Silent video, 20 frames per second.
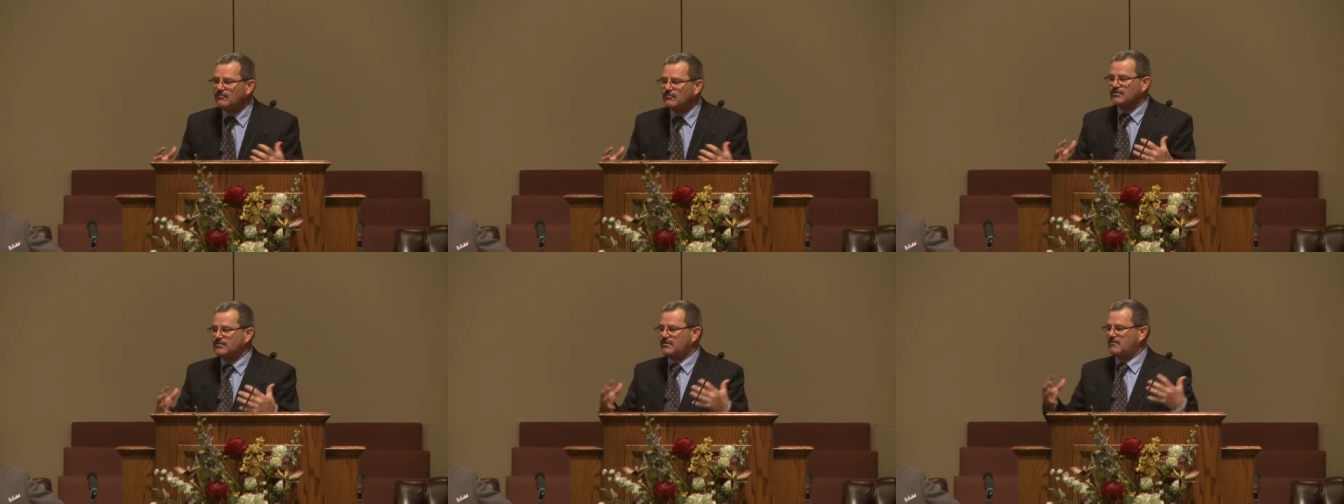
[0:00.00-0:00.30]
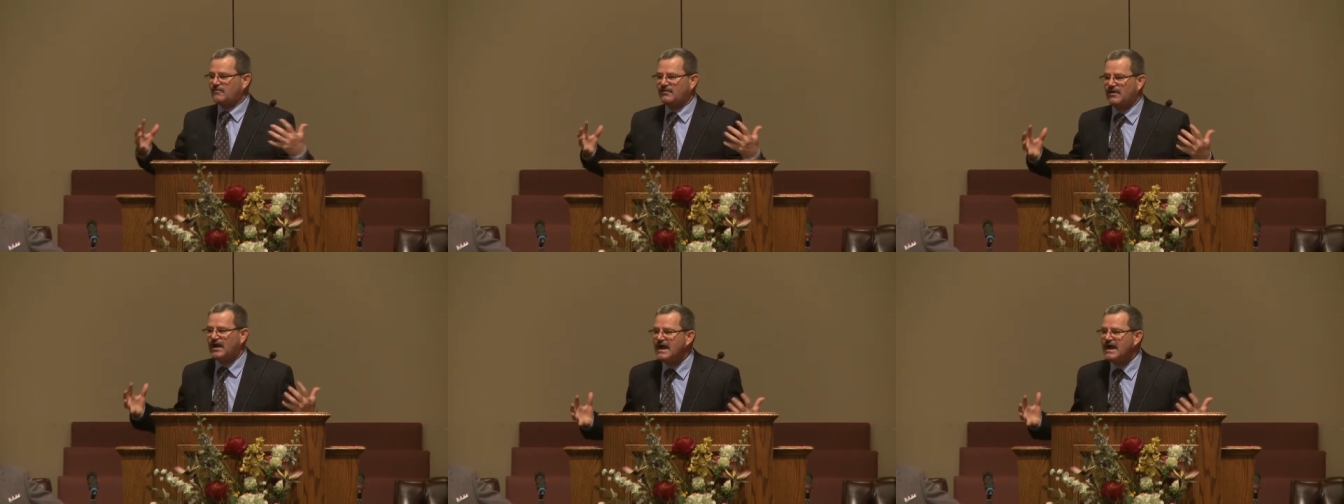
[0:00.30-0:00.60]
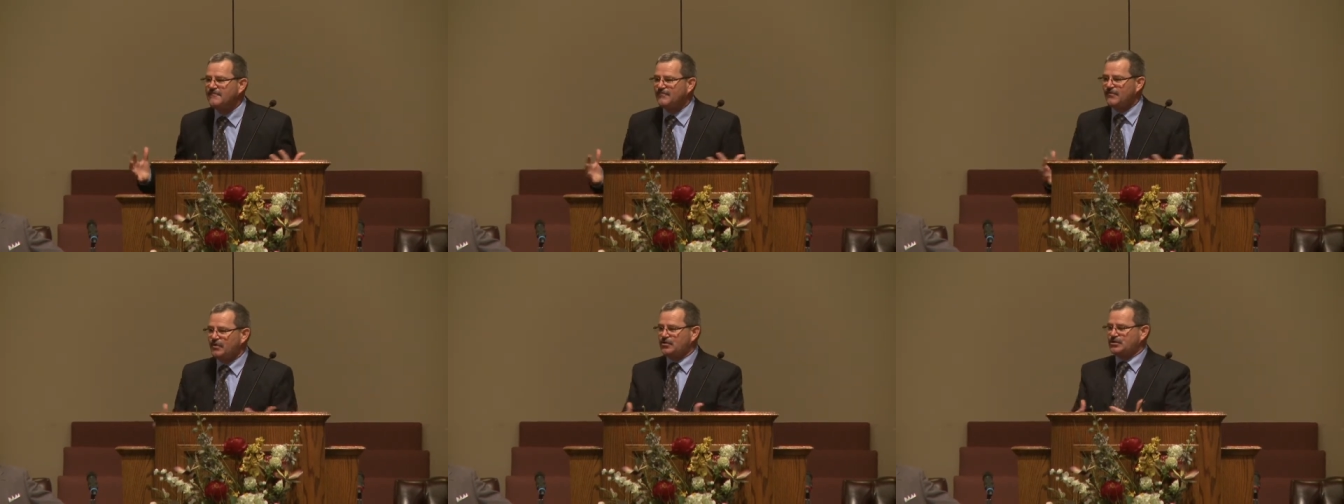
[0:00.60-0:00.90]
of this
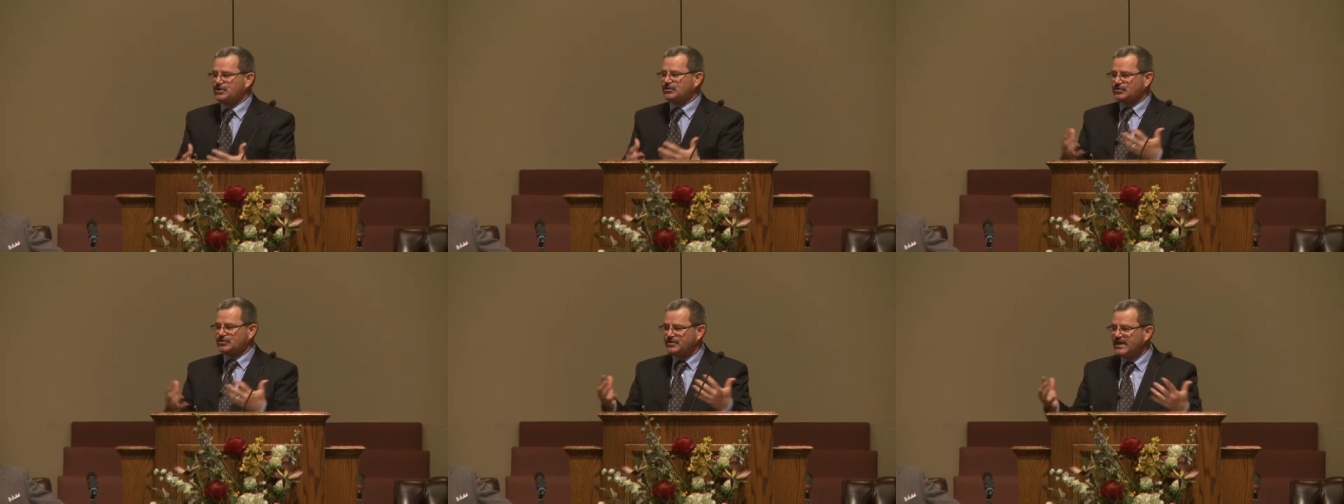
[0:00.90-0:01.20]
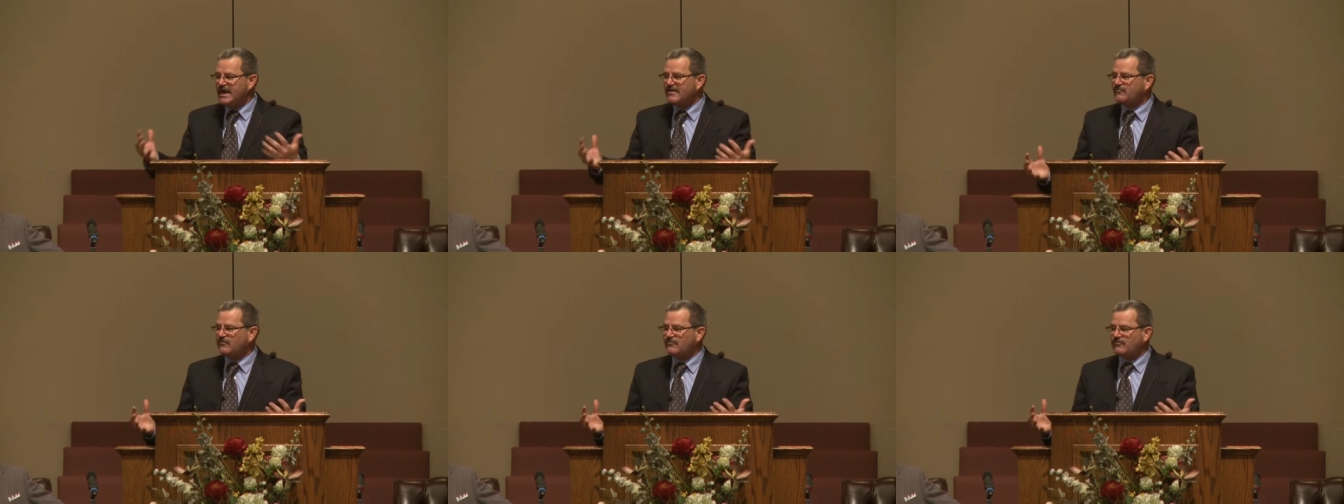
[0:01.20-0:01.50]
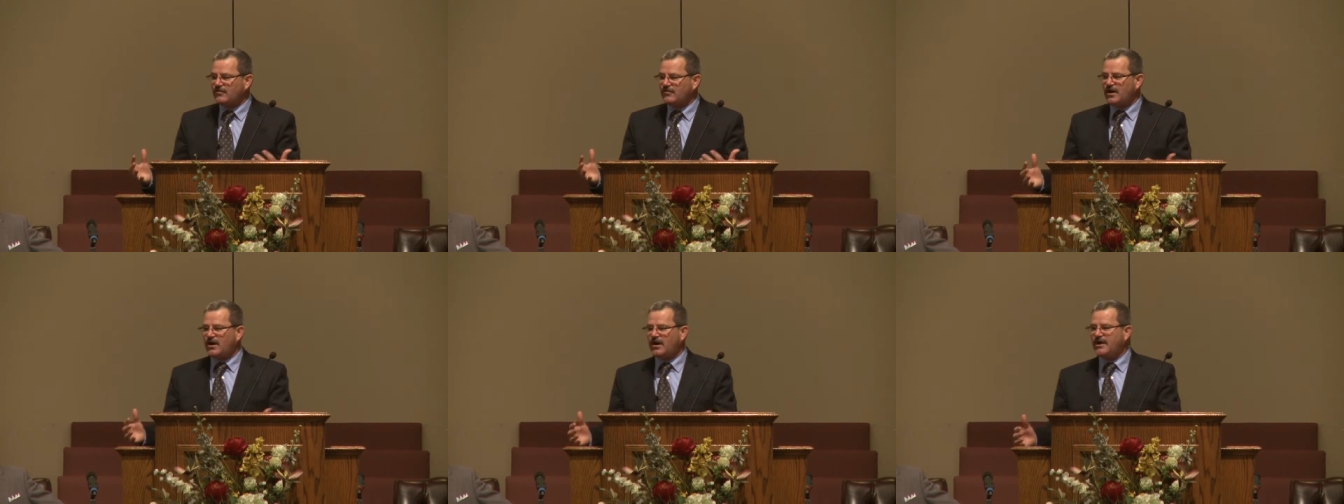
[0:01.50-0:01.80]
life that are just
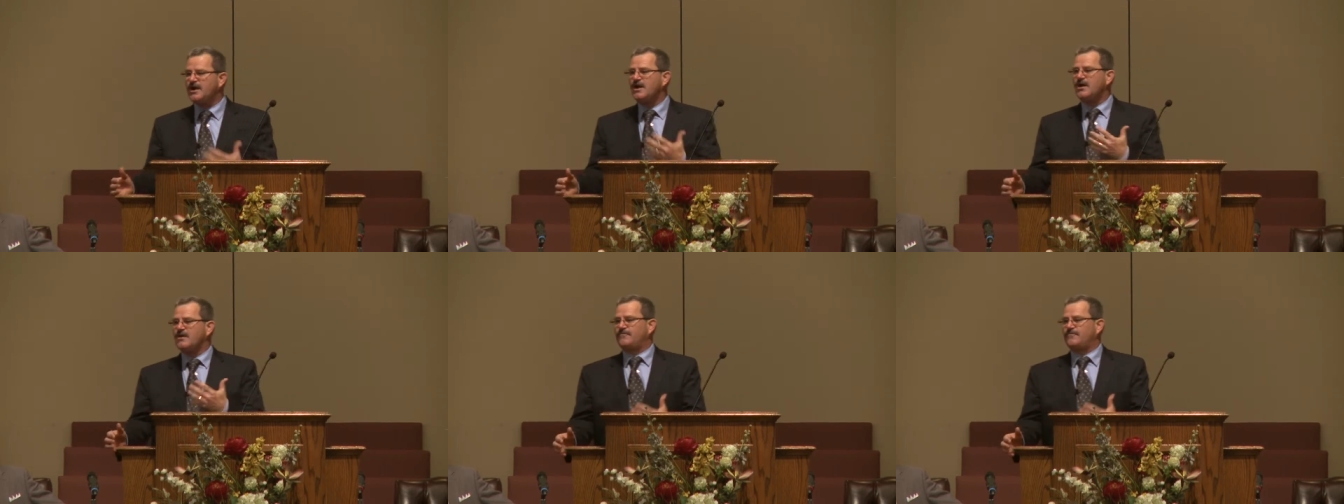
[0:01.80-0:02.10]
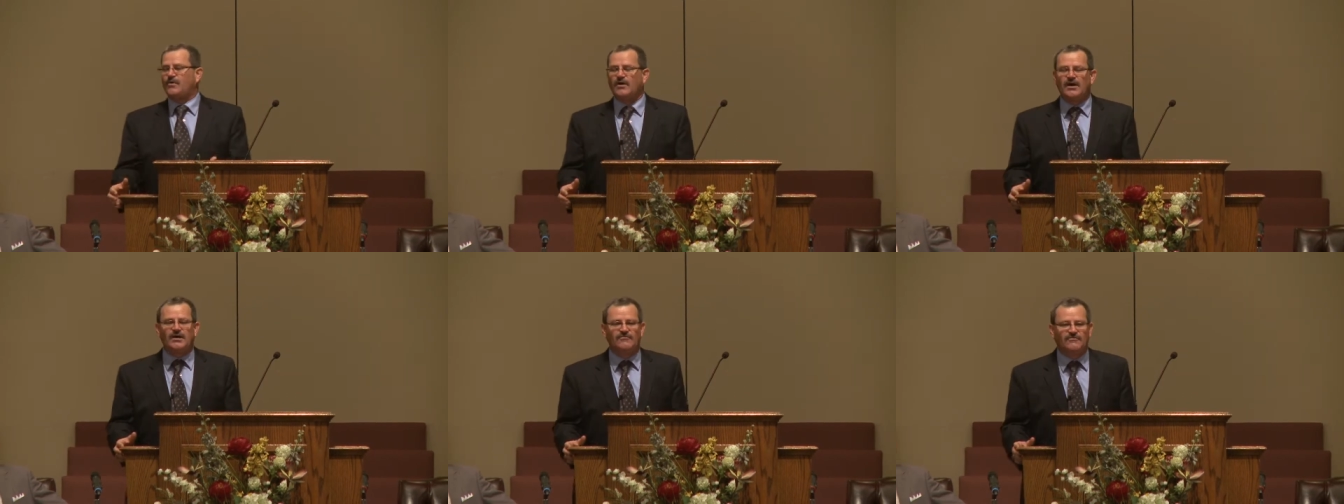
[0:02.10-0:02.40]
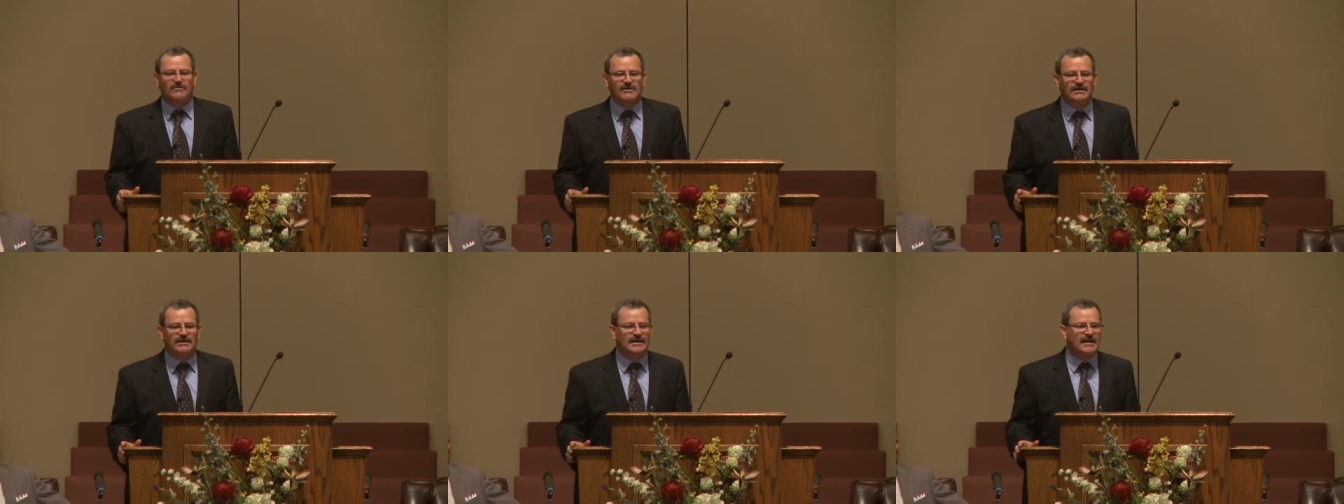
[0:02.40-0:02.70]
necessary for us
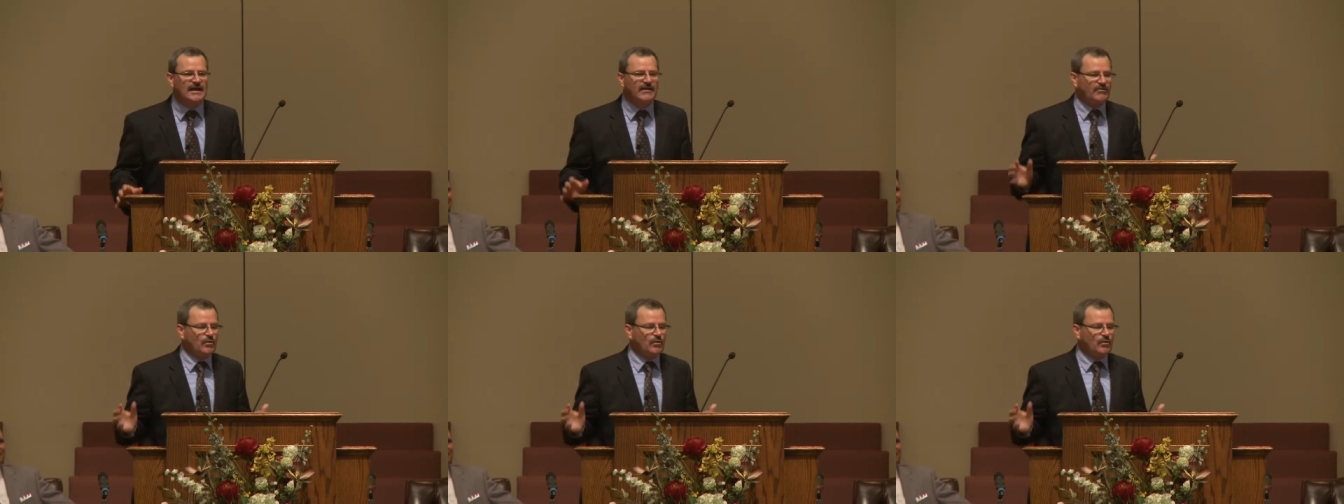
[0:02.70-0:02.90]
to live.